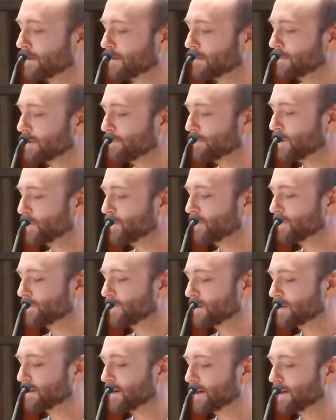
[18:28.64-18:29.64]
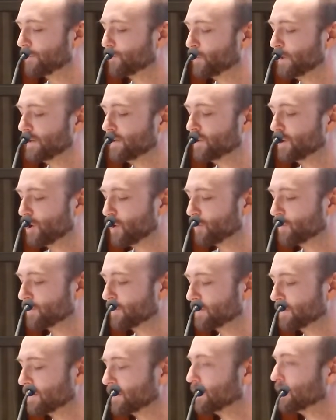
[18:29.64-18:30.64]
but most of the time we
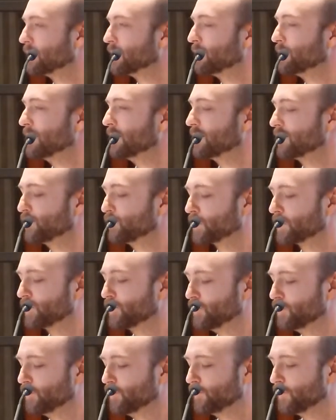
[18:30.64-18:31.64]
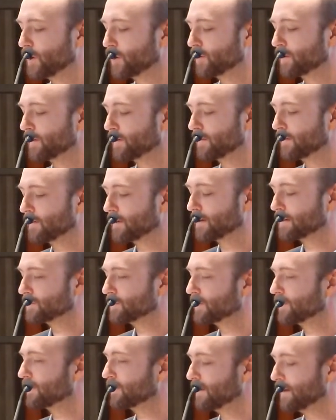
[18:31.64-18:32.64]
don't, because we're too focused on
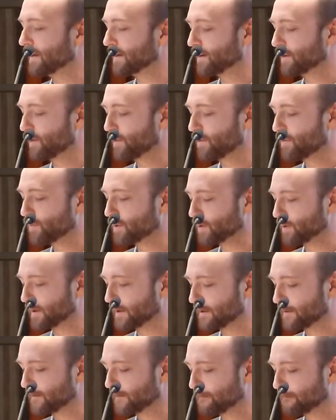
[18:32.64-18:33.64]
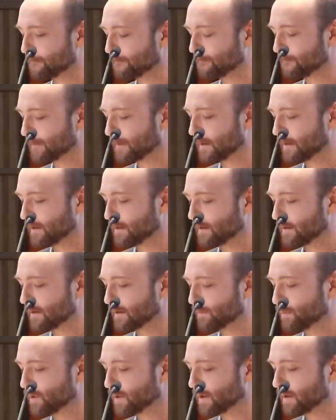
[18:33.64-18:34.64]
just getting through it,
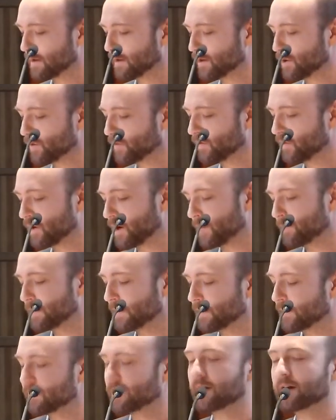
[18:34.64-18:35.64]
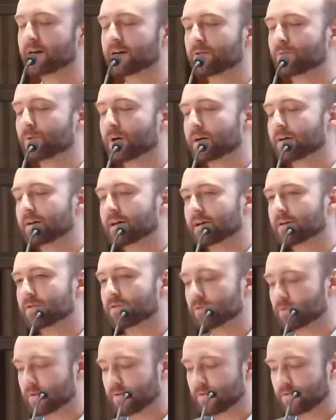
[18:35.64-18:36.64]
like putting a no stopping sign right
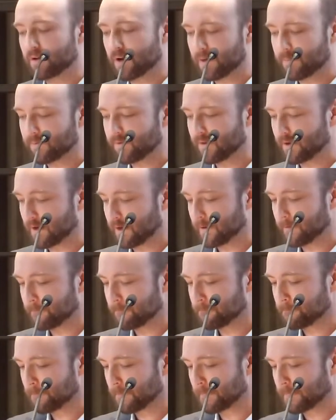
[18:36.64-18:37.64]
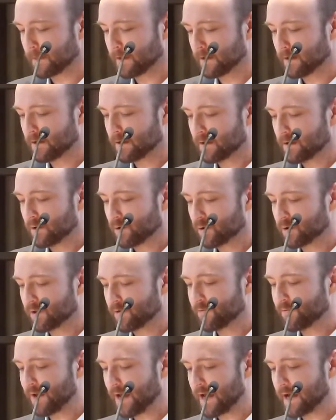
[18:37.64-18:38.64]
next to a stop sign, or
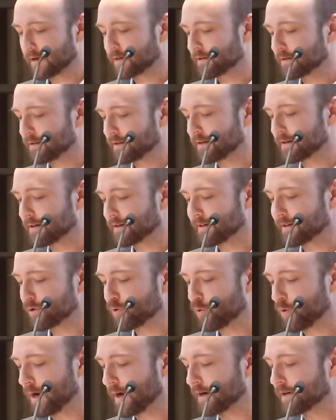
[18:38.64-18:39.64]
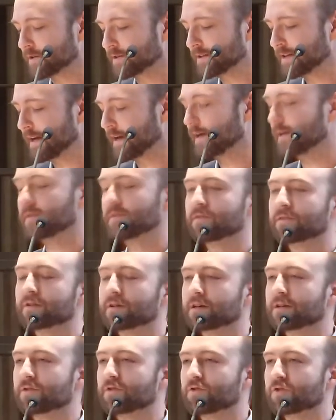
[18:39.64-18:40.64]
the fact that an acquired taste
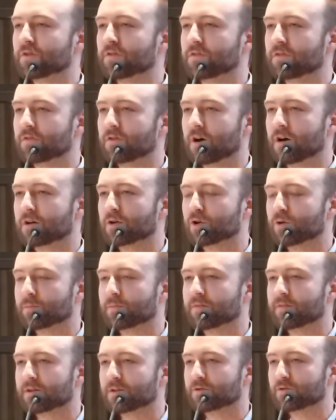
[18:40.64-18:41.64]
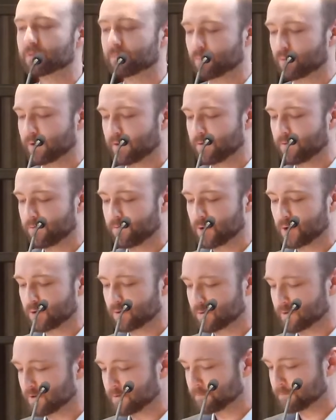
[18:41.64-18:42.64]
is just Stockholm Syndrome with
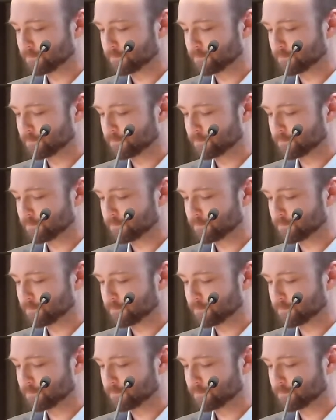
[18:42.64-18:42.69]
food.